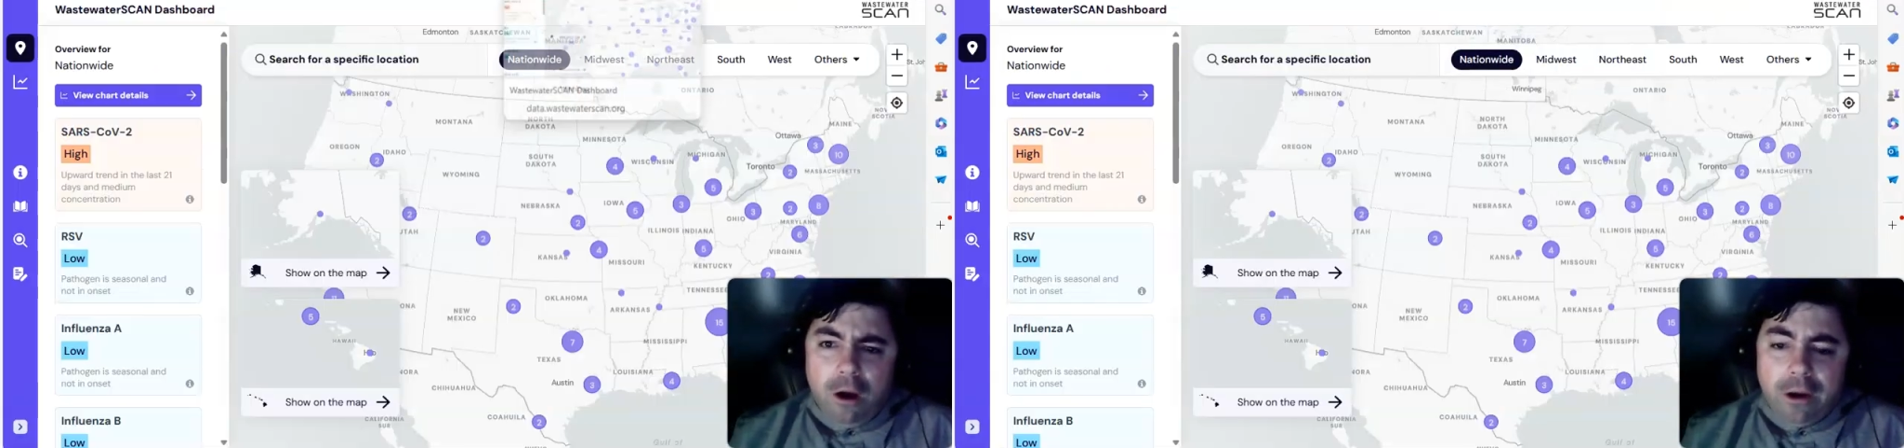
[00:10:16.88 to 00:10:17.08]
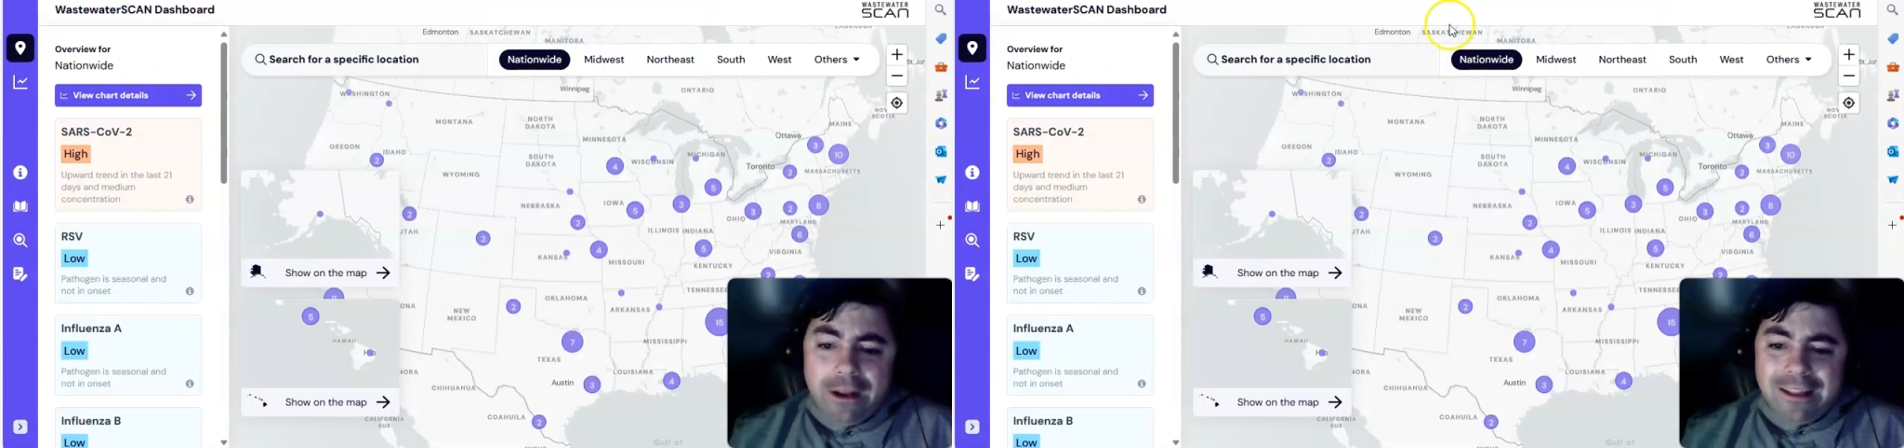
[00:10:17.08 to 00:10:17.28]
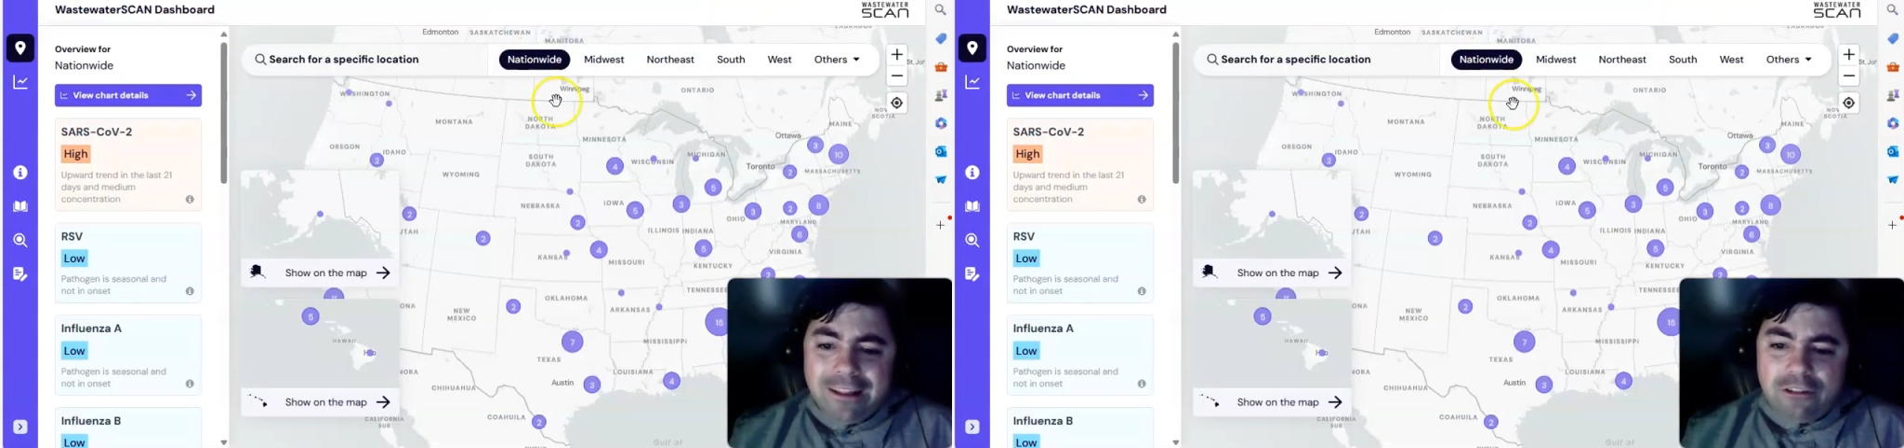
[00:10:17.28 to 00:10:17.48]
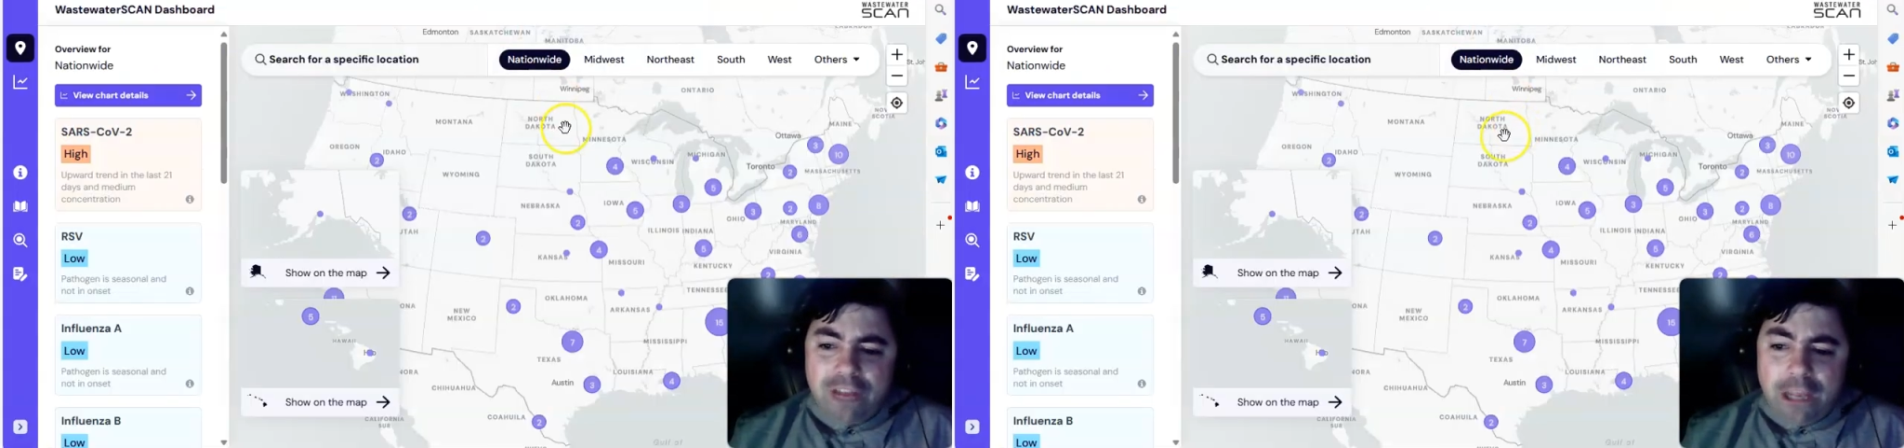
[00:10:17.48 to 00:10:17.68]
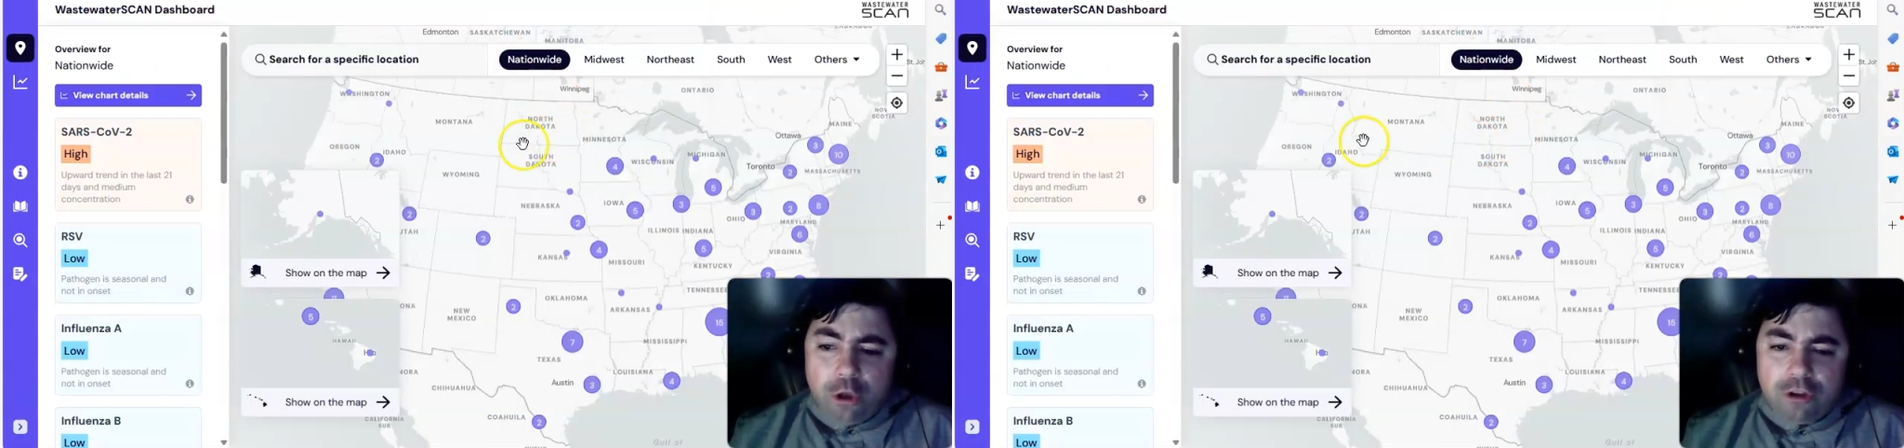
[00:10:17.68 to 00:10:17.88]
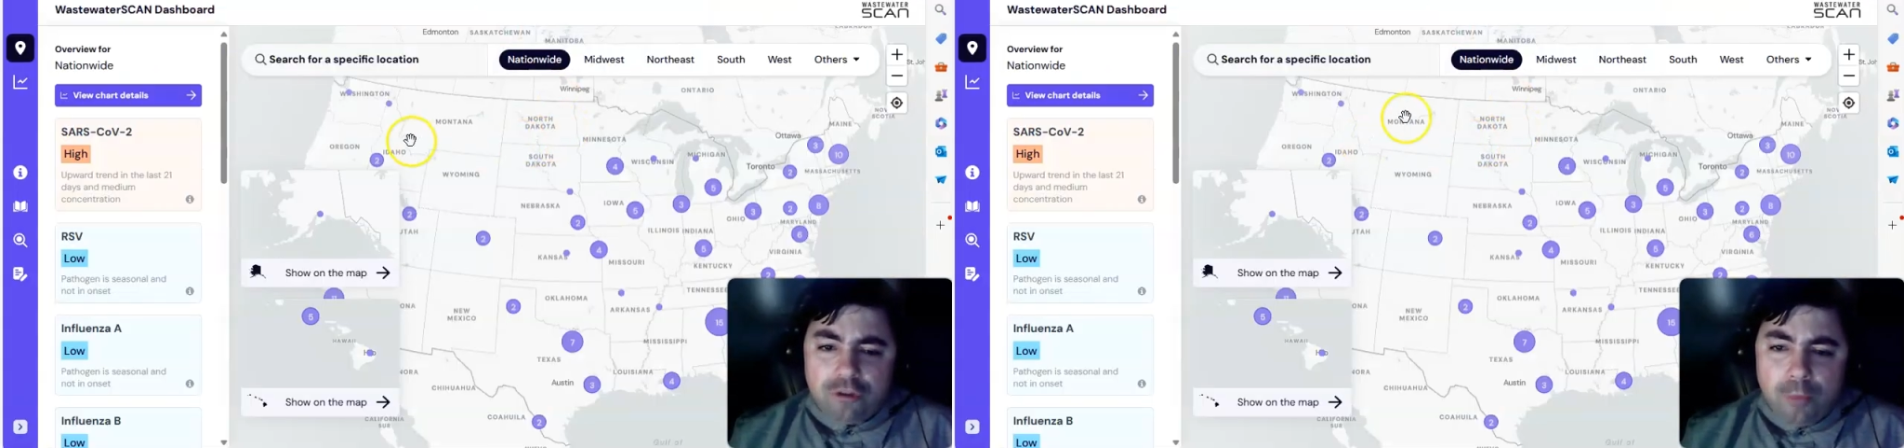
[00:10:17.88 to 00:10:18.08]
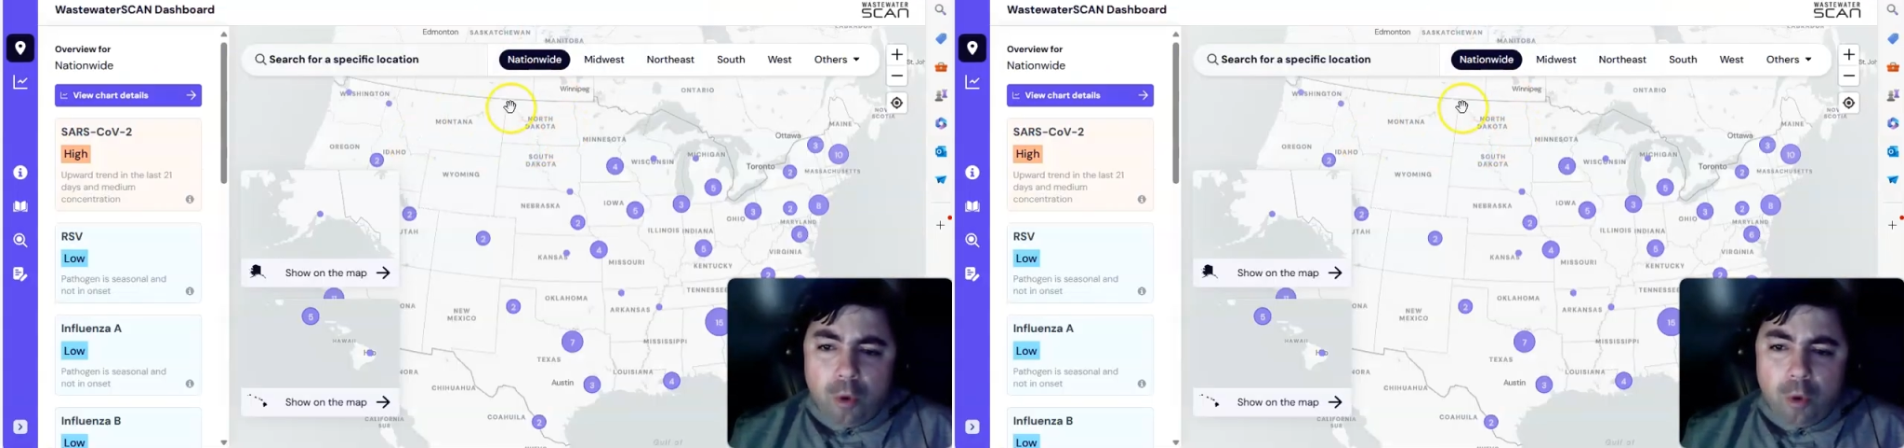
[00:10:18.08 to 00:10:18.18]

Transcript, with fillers: right, let's take a look at some